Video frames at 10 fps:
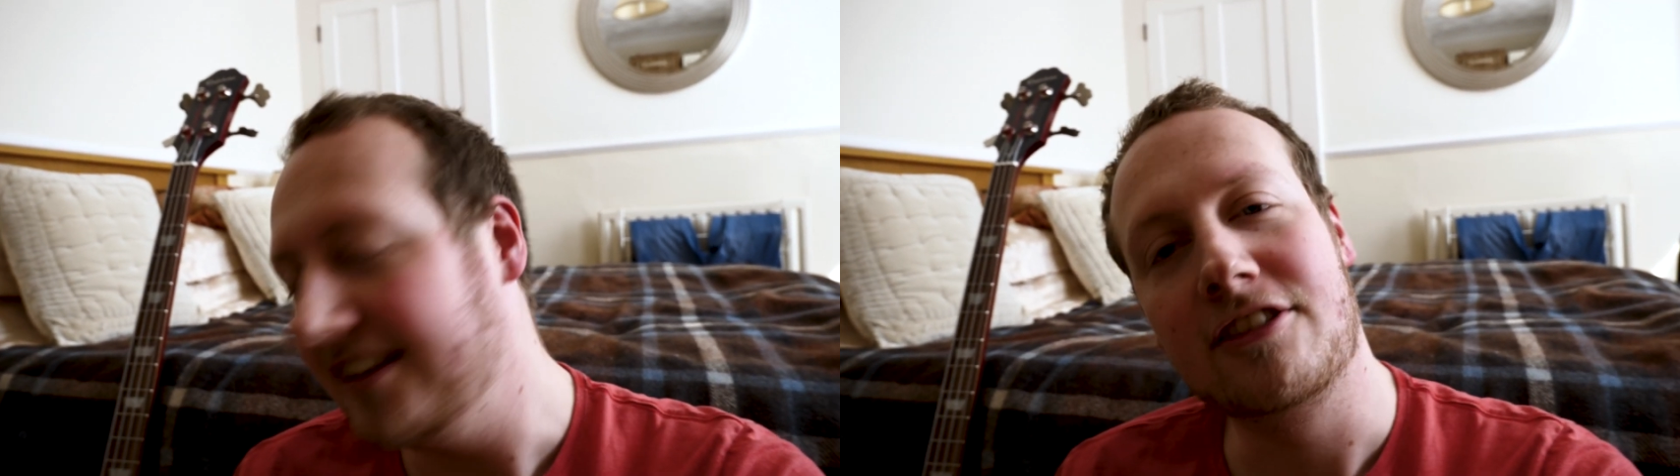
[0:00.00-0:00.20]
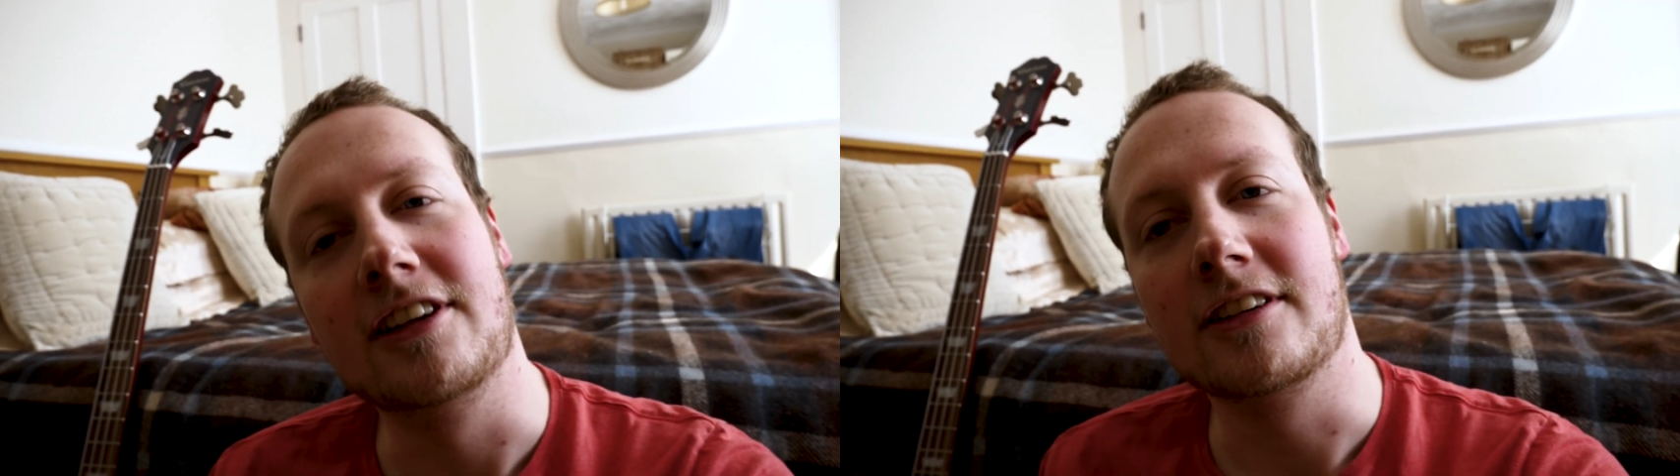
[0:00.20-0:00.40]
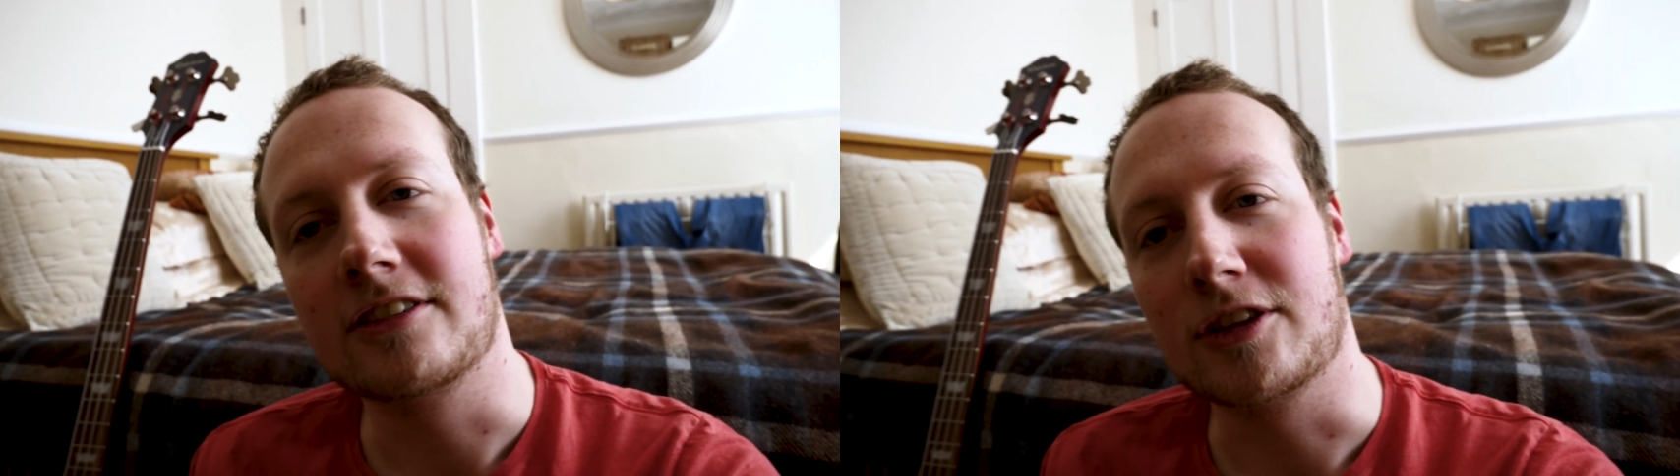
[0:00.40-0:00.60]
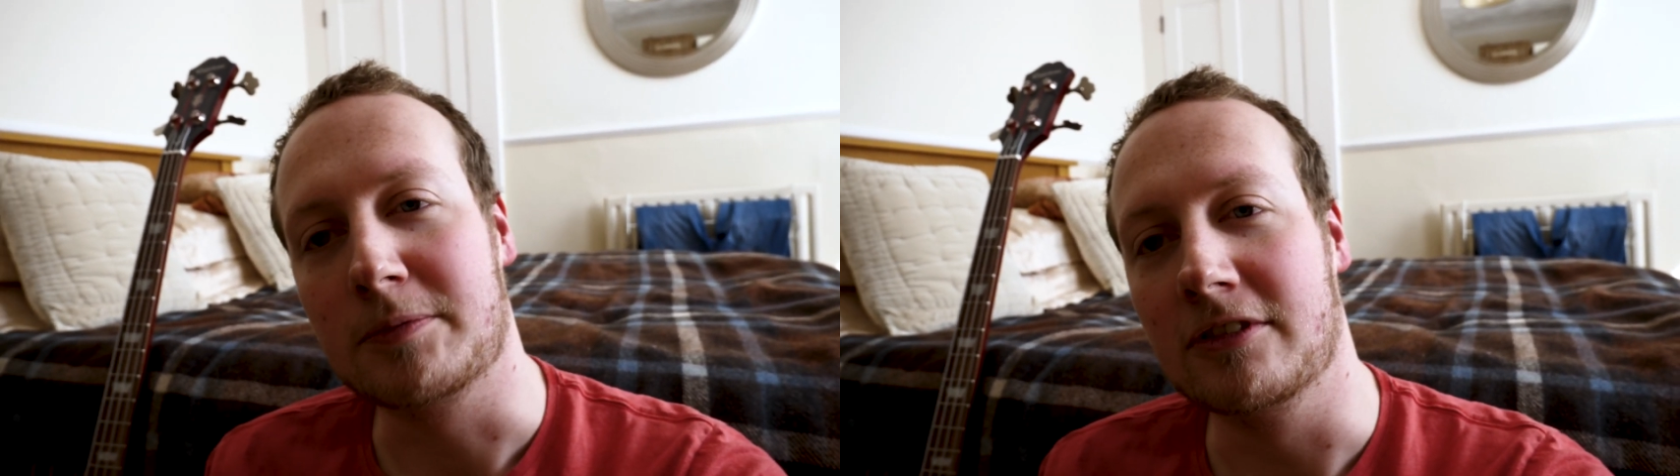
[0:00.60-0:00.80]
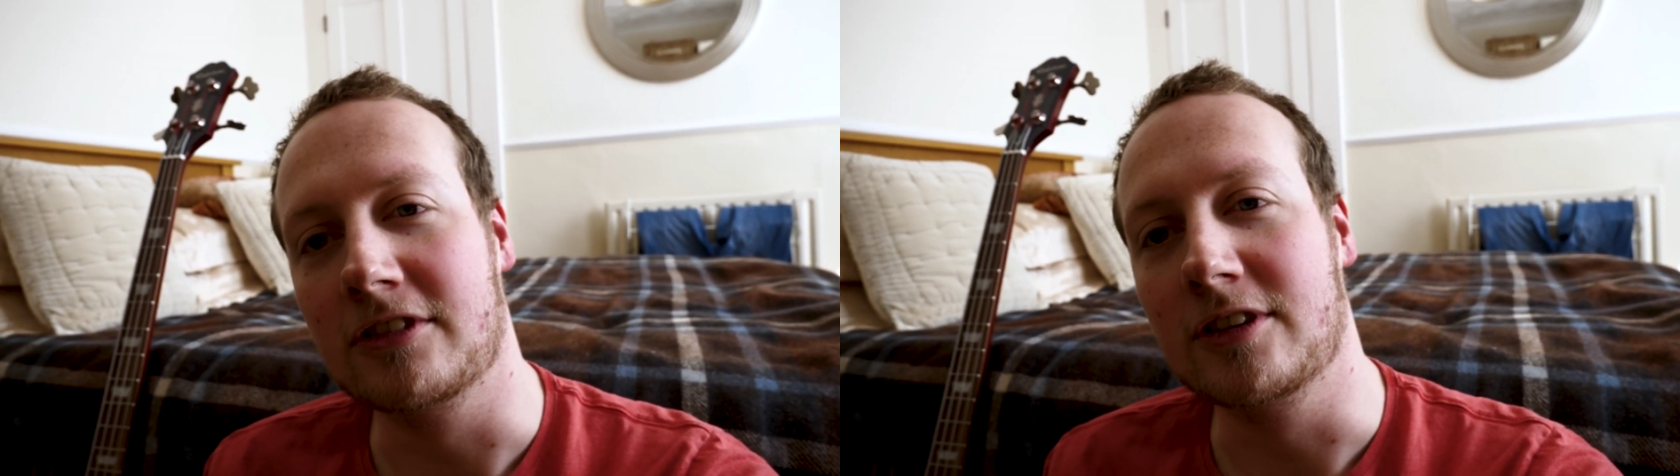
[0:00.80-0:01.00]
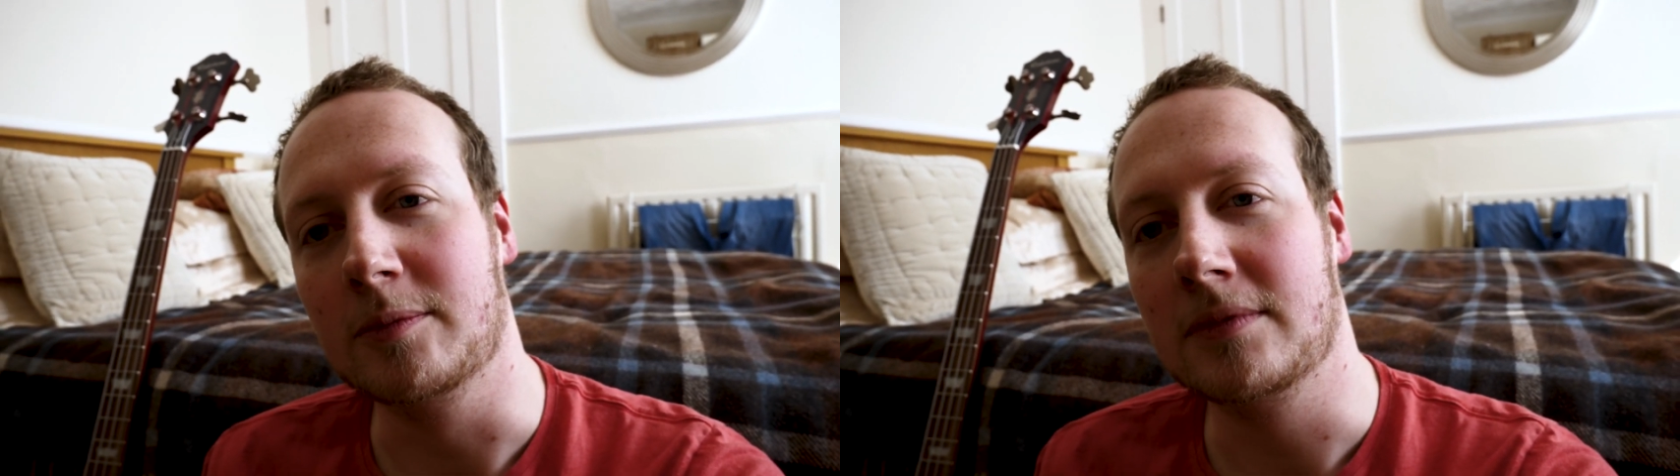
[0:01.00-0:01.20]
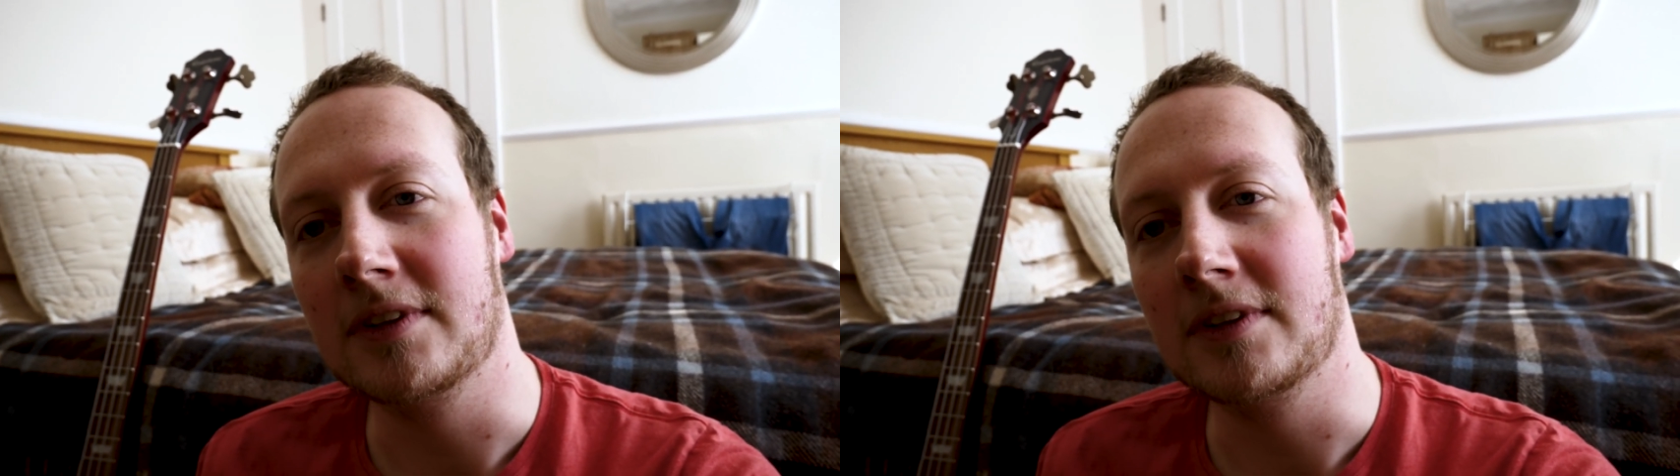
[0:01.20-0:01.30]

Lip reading: literally looked across my room